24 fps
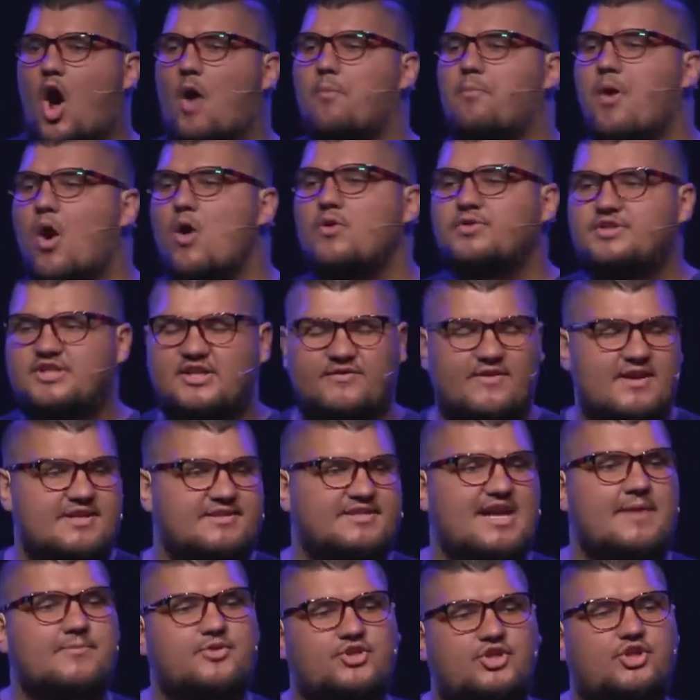most of us,
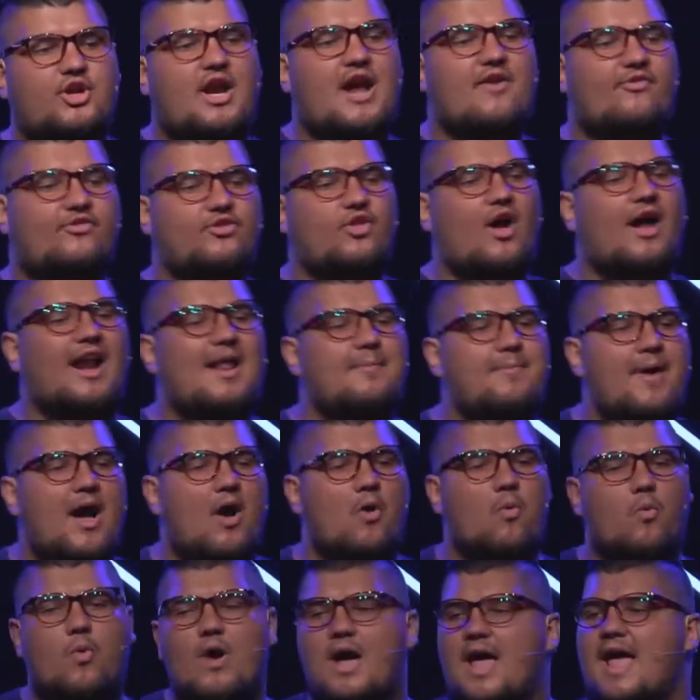I'm sure, have thought
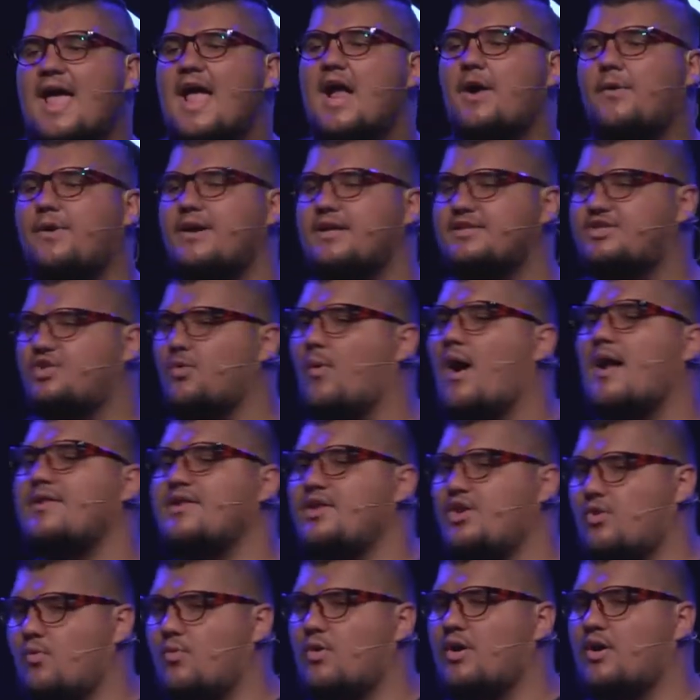about what area do I need
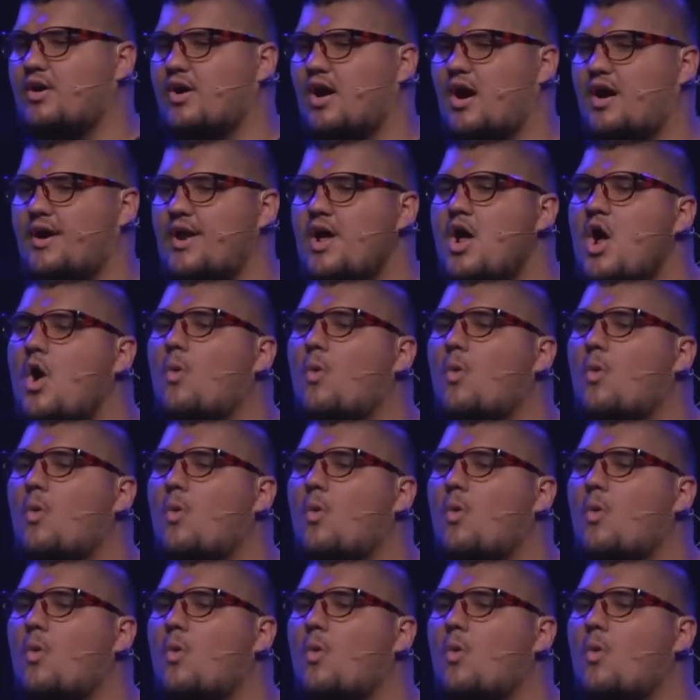to work on?